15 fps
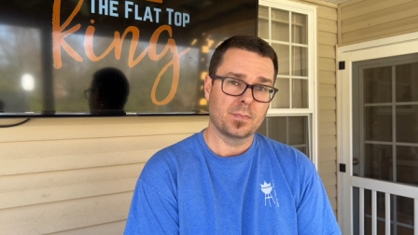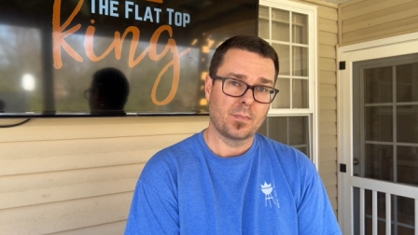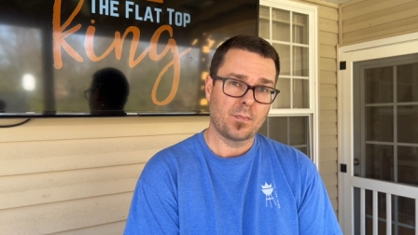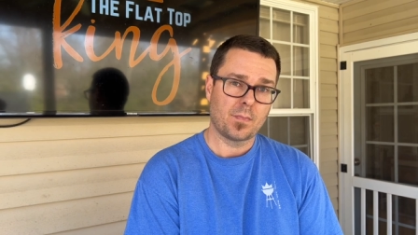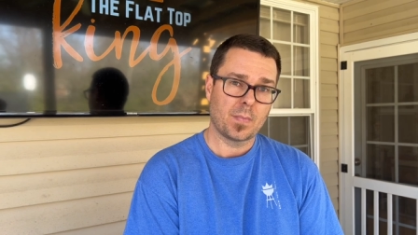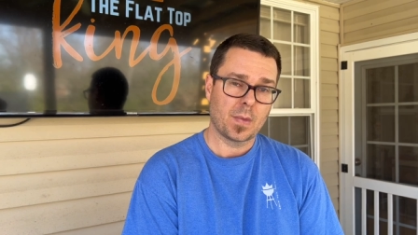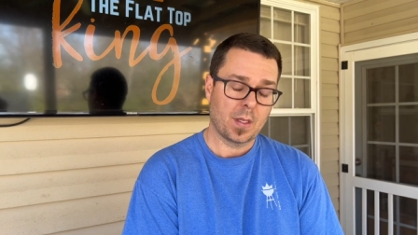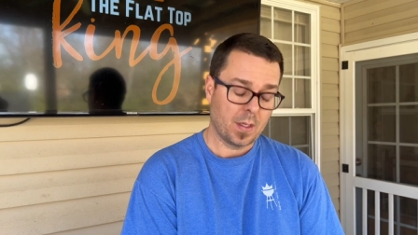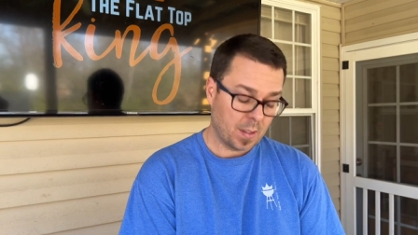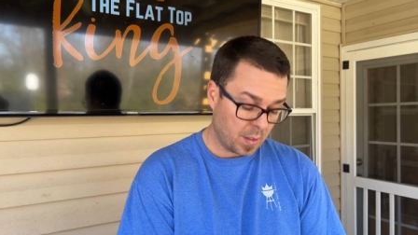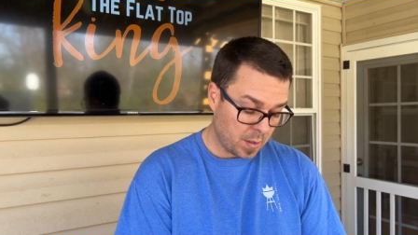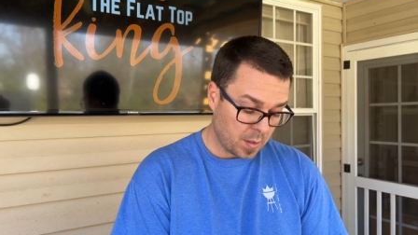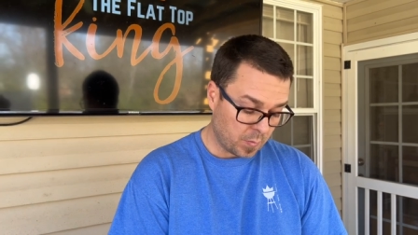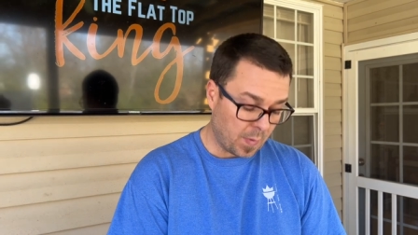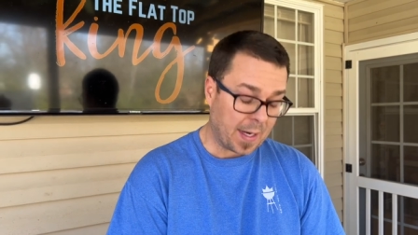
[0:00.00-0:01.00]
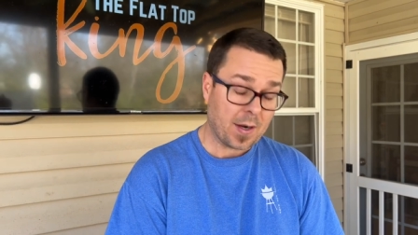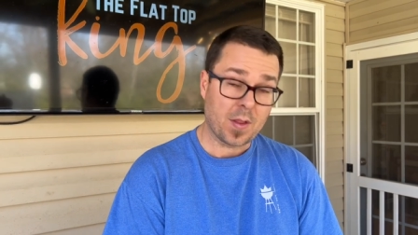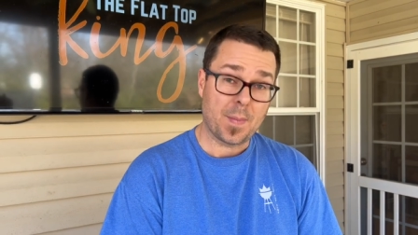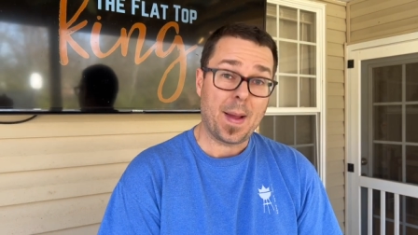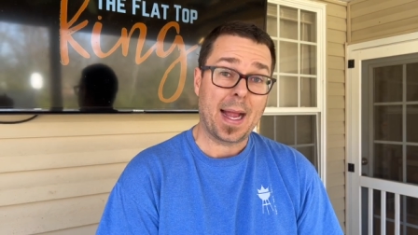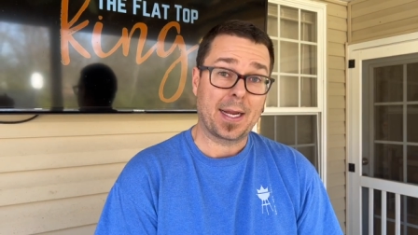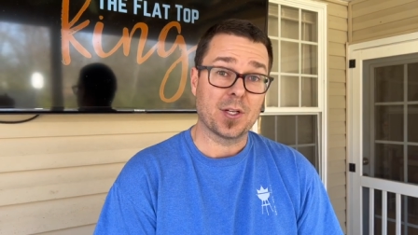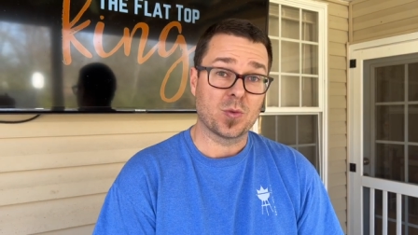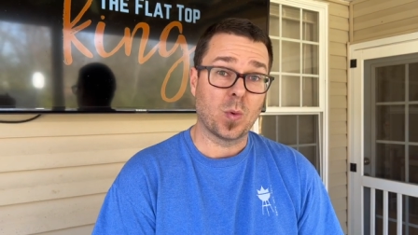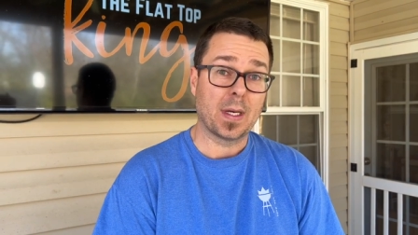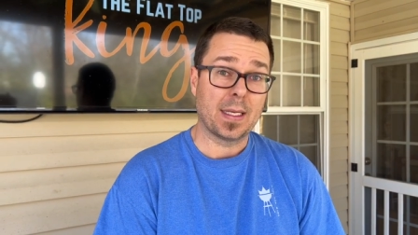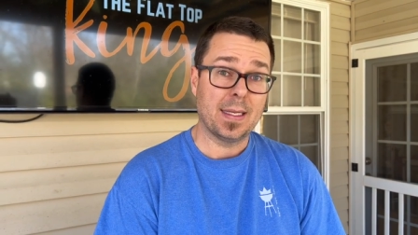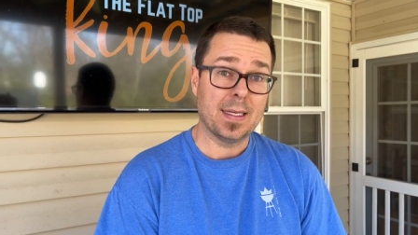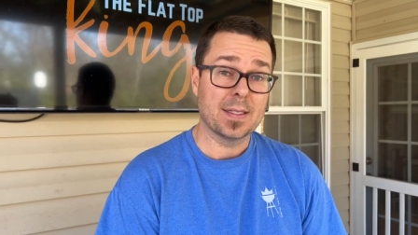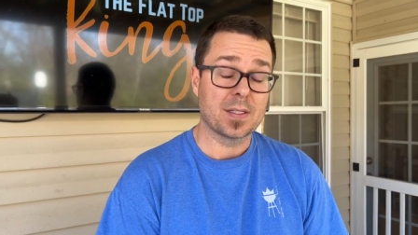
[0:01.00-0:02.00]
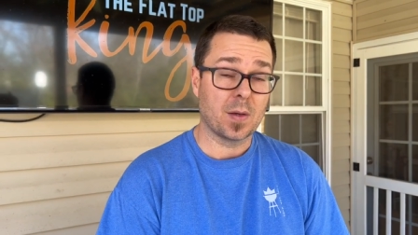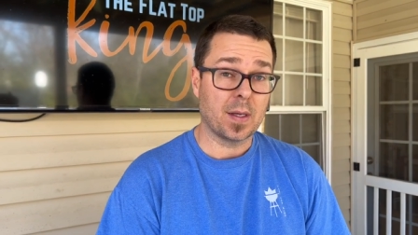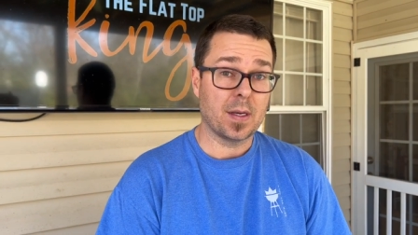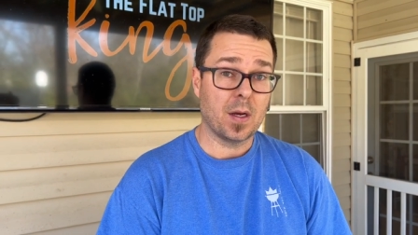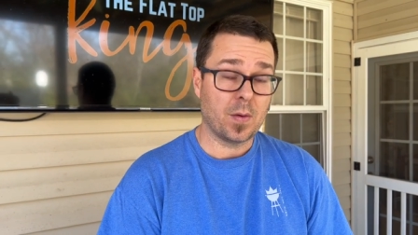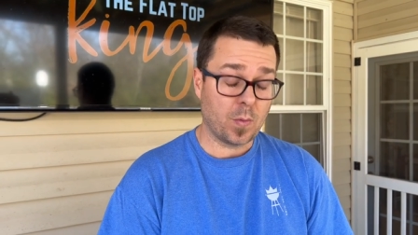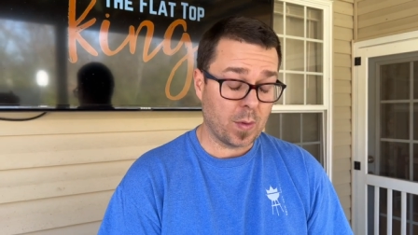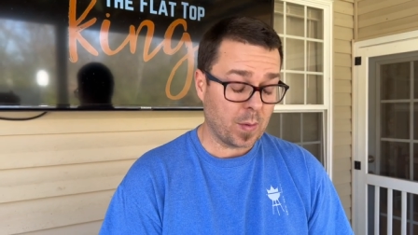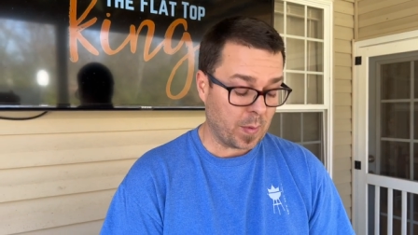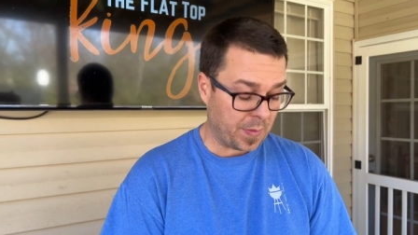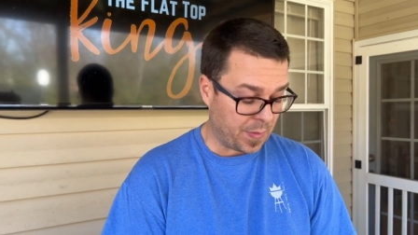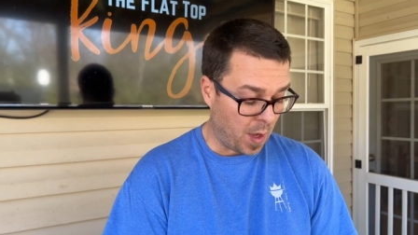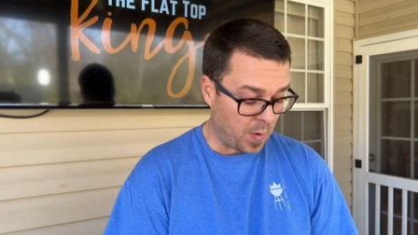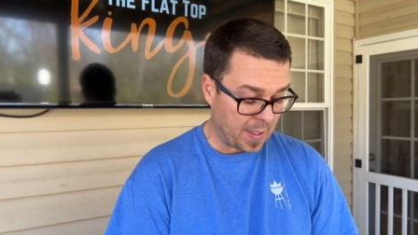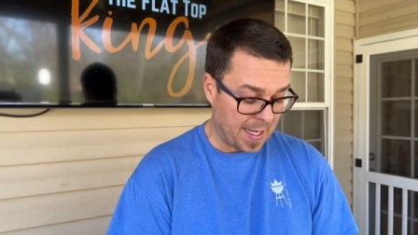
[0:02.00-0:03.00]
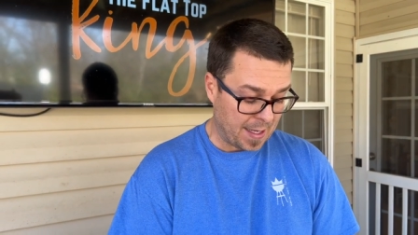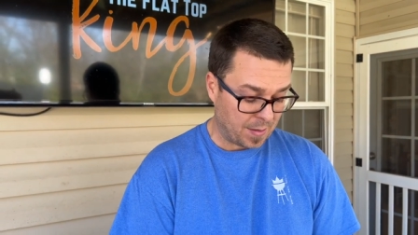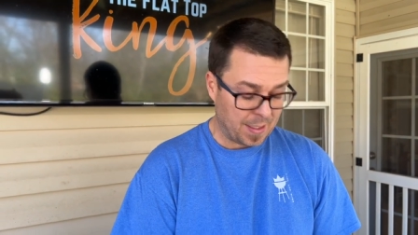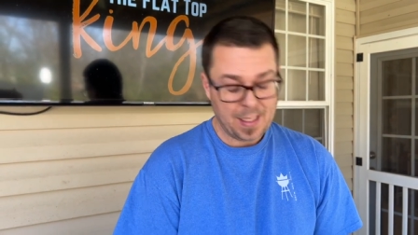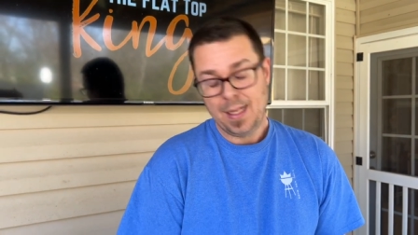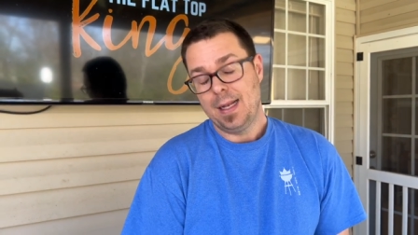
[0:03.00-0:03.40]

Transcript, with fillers: right on the right on the package what it is, so I know when we thaw it out,